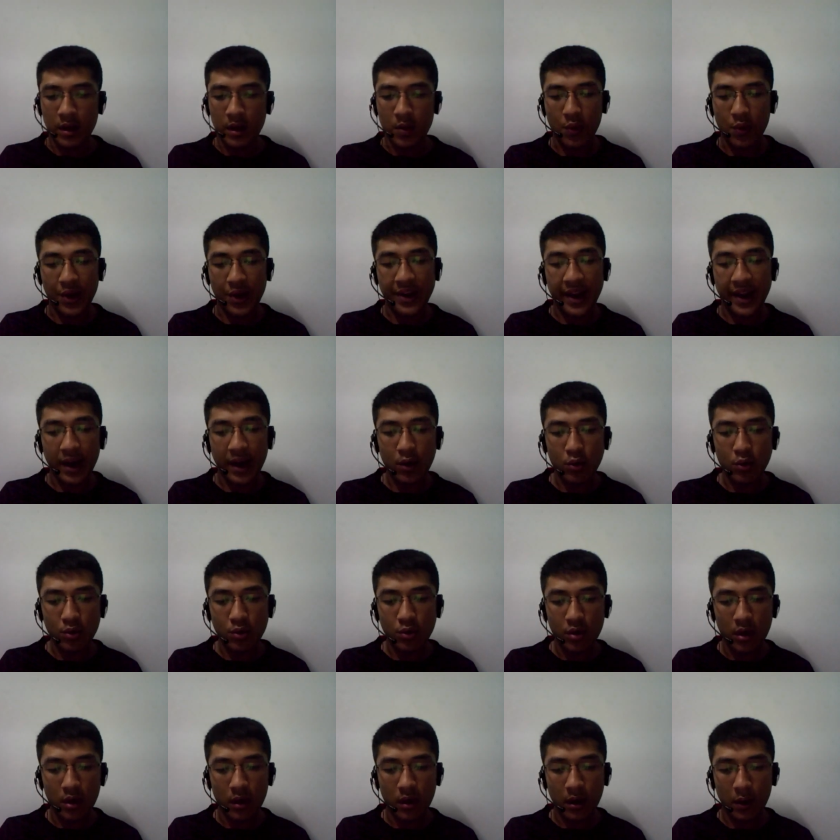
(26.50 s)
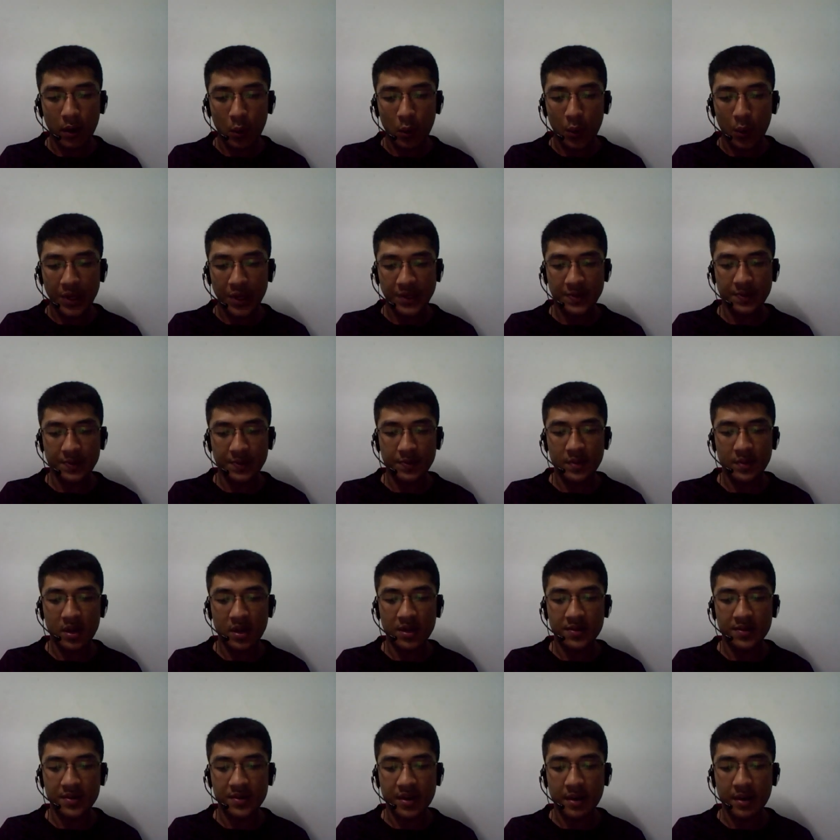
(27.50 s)
Right now, I waste a
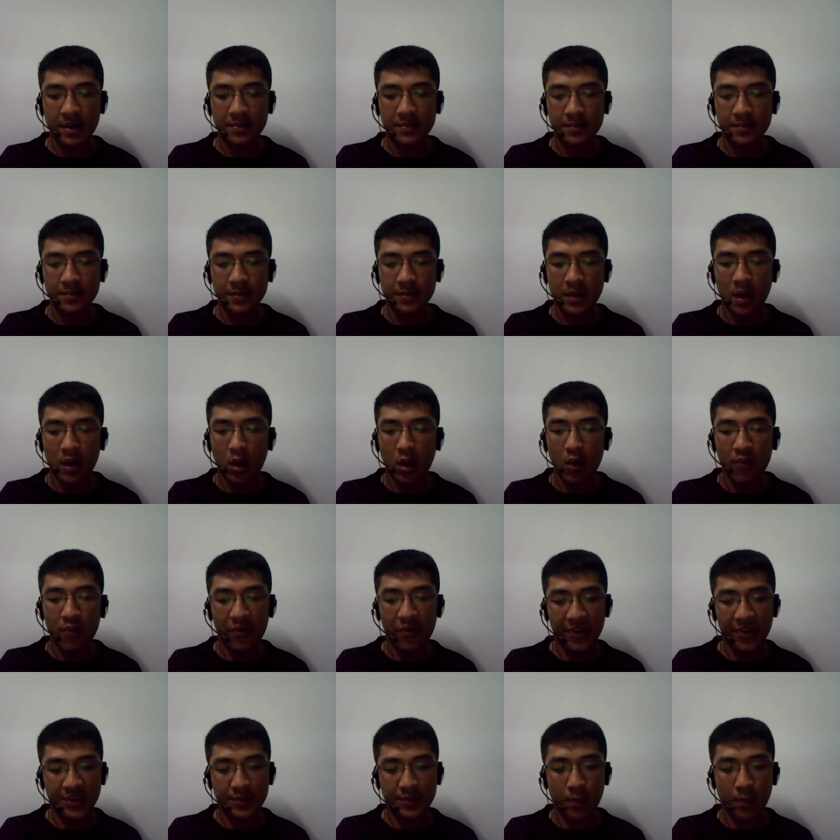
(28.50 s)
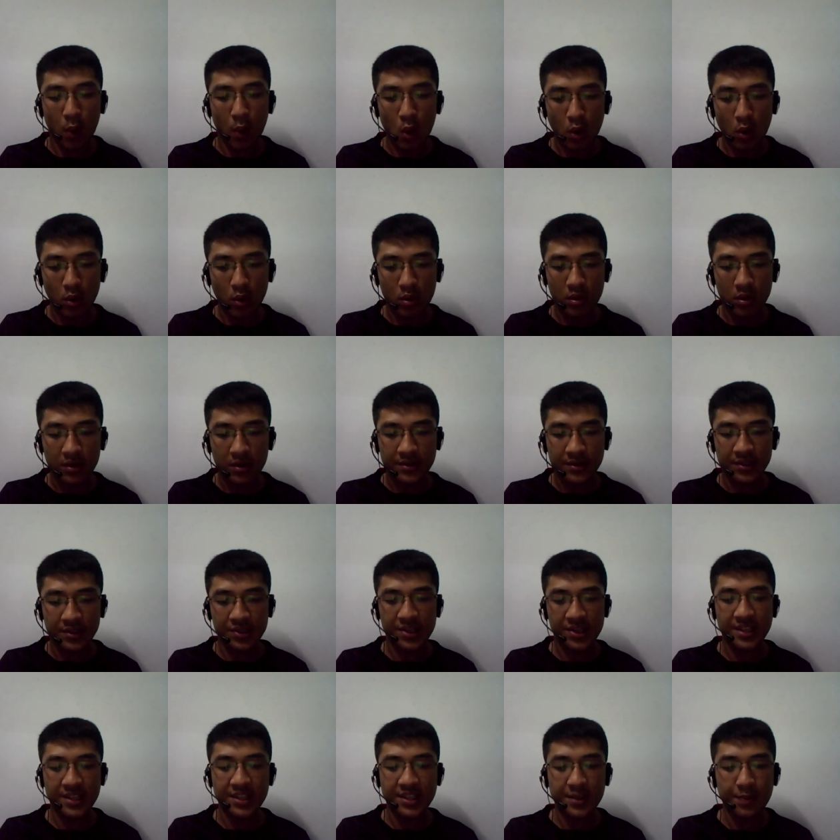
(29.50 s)
lot of time on Facebook
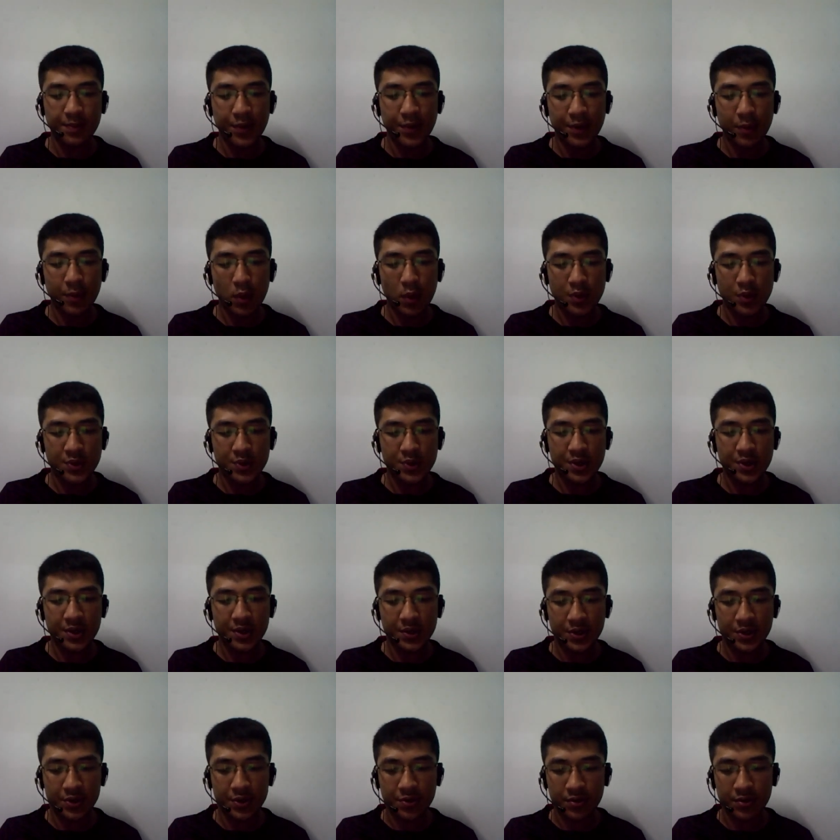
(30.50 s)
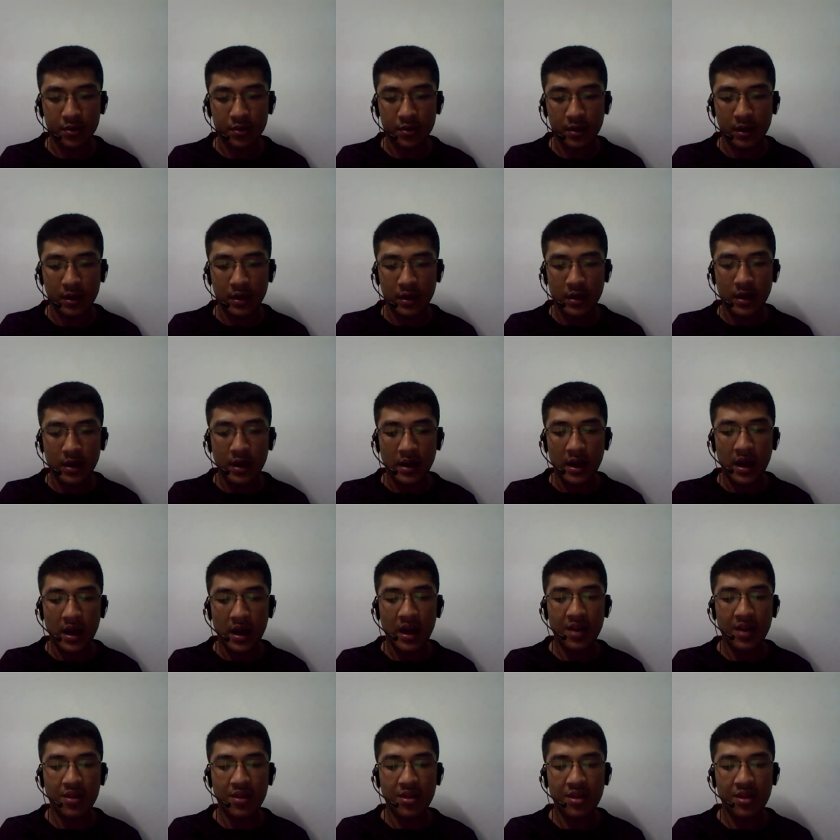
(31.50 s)
Chatting people structure
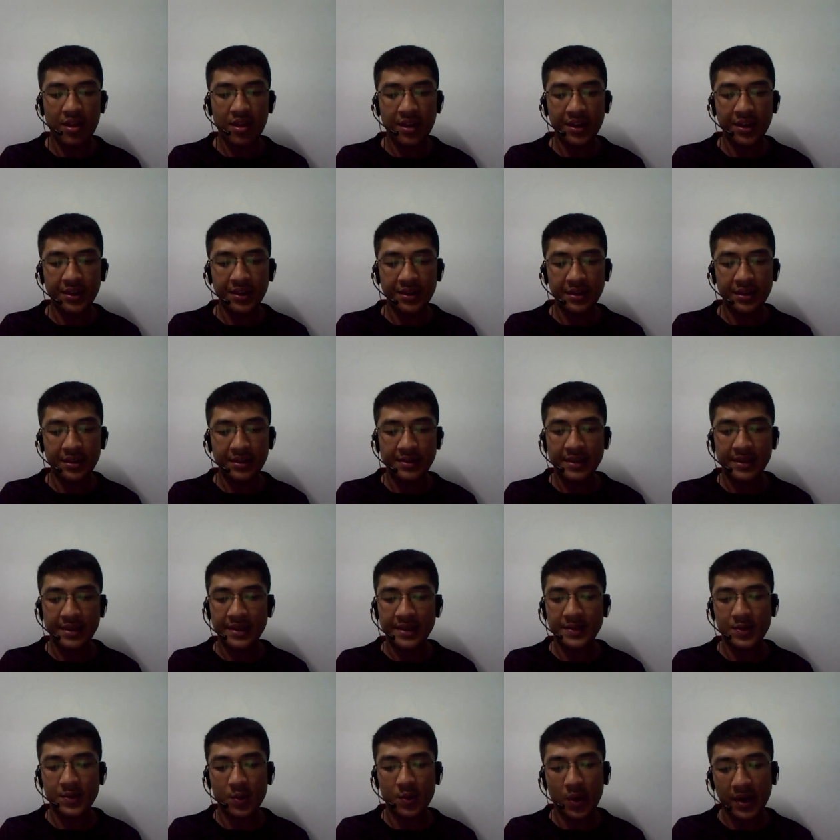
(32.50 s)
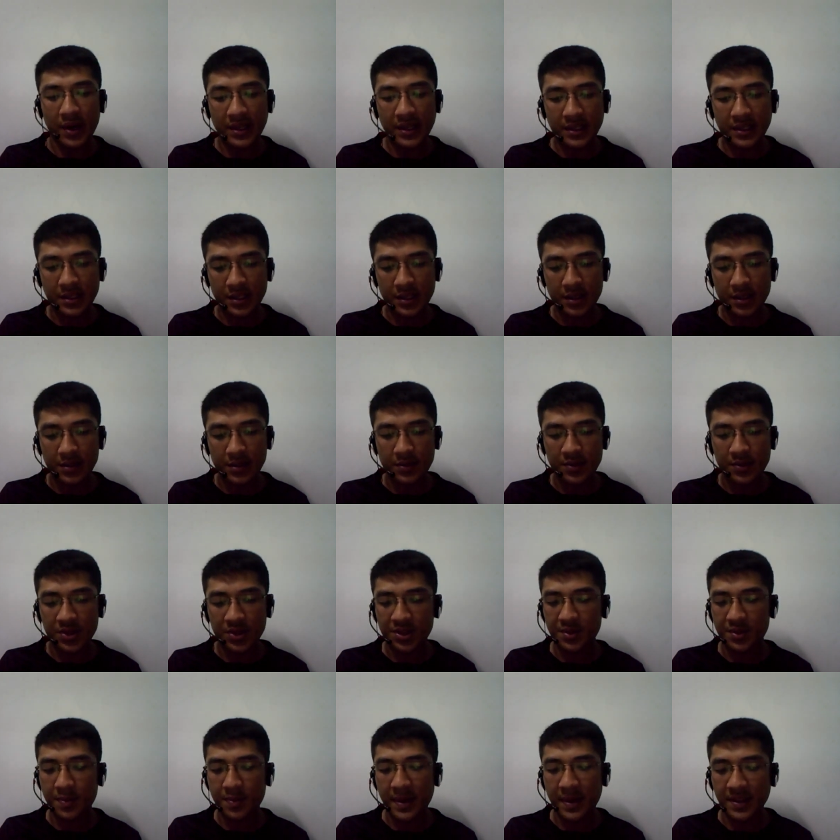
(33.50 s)
and thing that's right
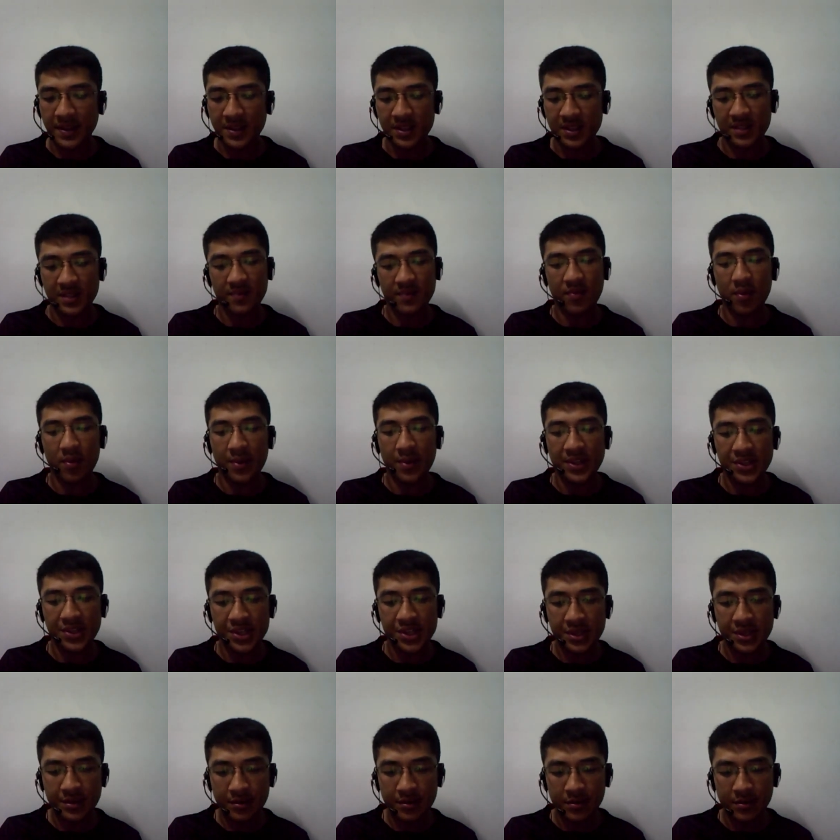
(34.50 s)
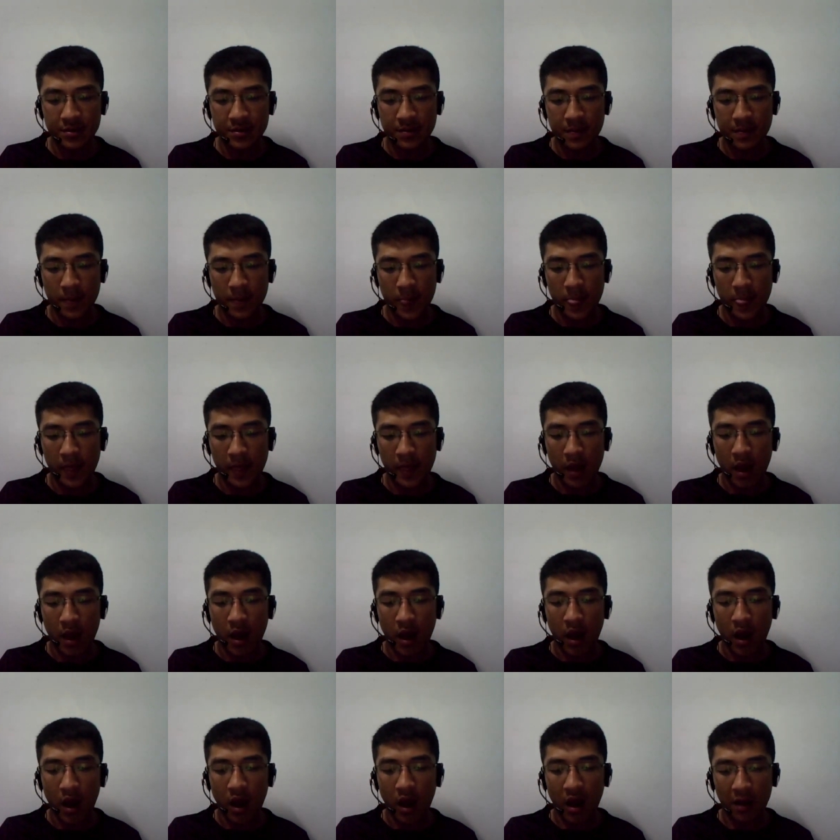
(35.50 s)
just basic information
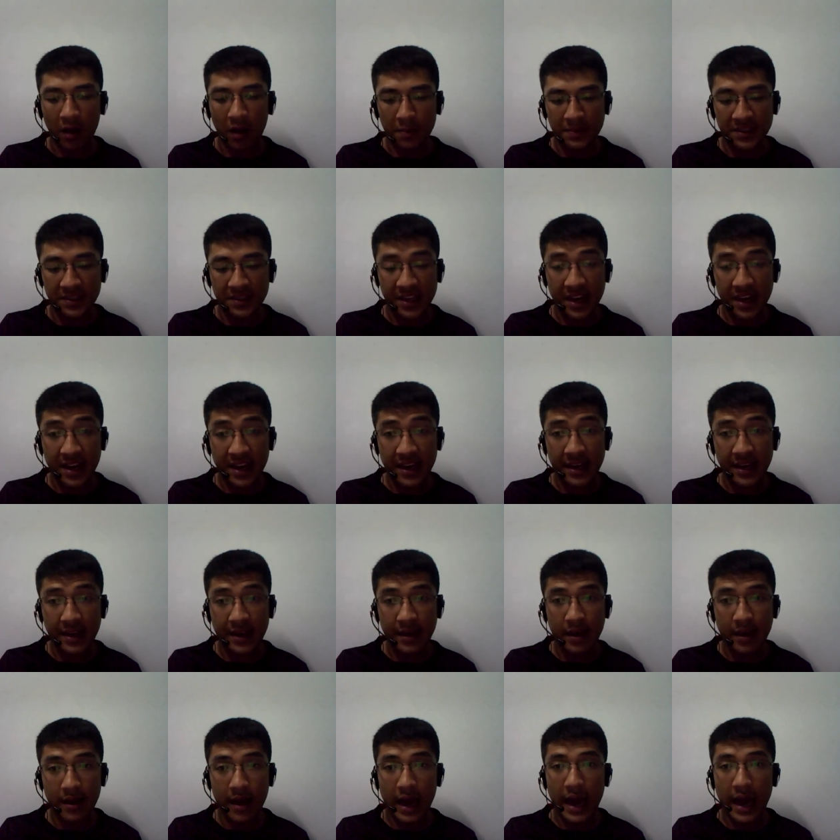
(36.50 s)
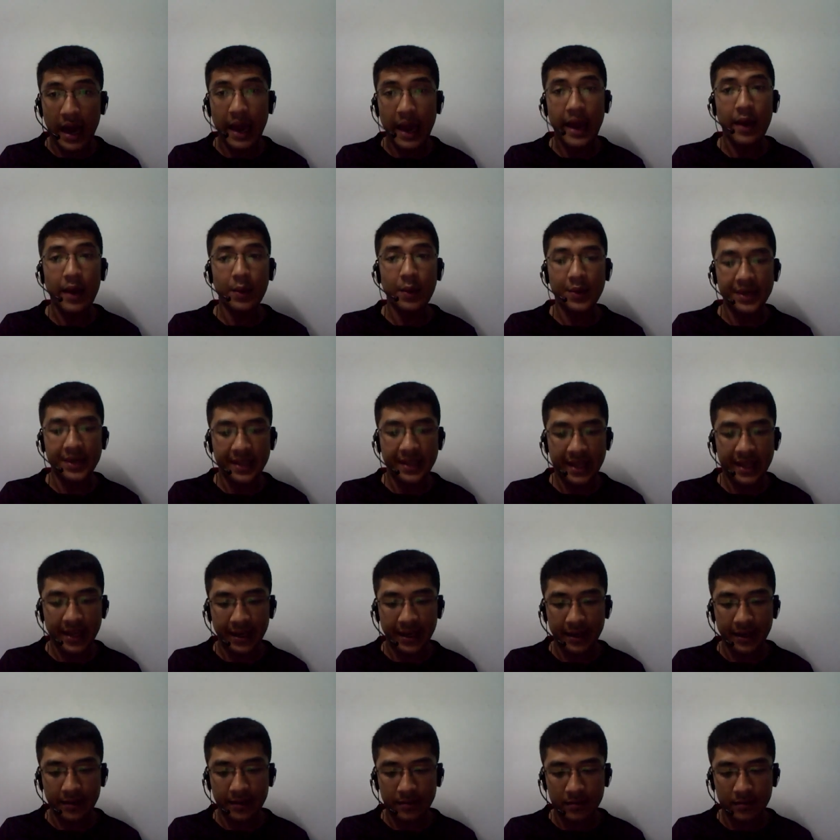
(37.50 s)
update every day